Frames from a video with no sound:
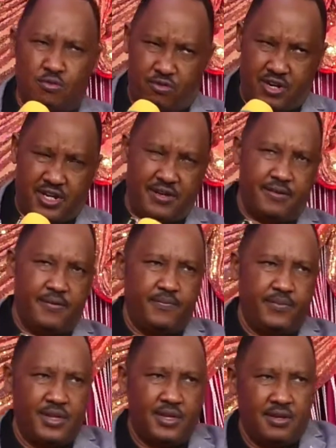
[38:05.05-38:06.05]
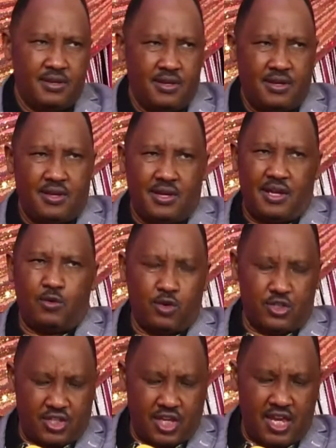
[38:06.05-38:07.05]
Murray, and he
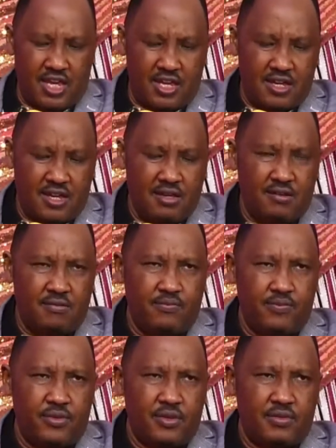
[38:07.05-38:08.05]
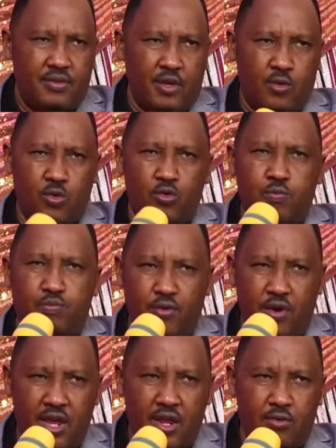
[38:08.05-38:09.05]
was saying they could
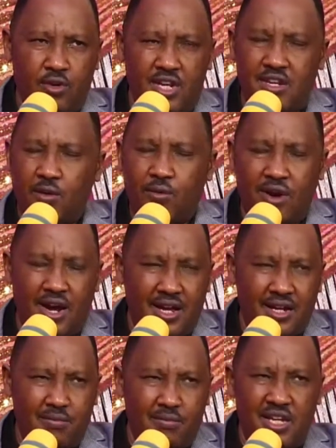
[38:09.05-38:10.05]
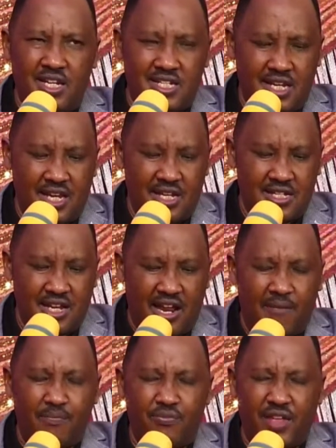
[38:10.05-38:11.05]
pray, read the word, meditate,
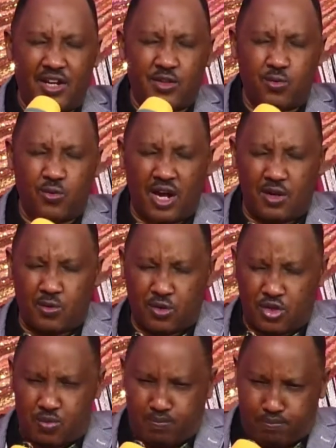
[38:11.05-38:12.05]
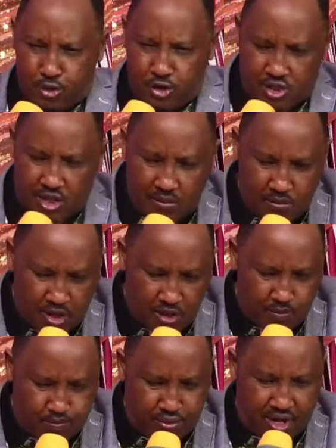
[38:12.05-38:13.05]
and that word would push them
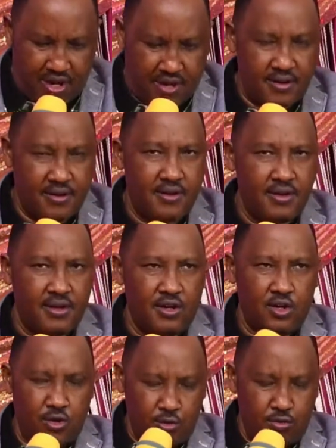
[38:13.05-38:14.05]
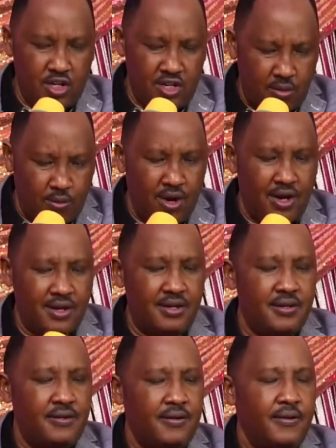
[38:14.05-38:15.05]
in prayer. Do you read the word?
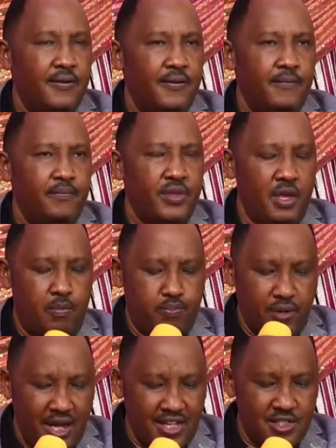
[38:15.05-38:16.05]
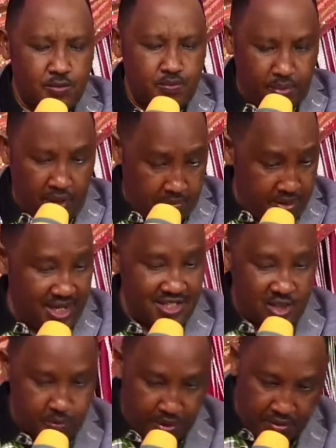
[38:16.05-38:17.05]
A, prayer, a
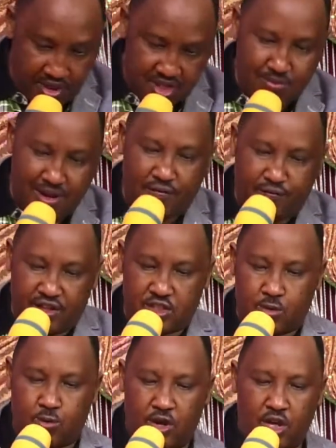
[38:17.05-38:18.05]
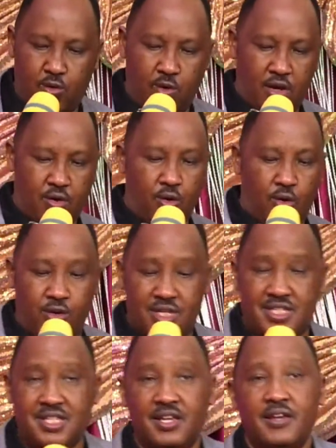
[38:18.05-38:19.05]
prayerless spirit manifests when one
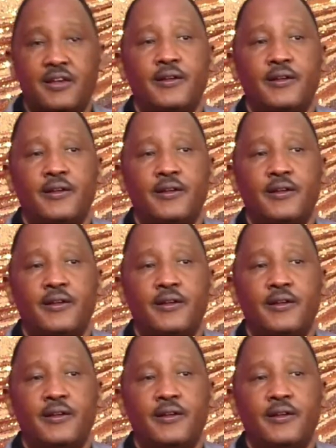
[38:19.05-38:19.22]
always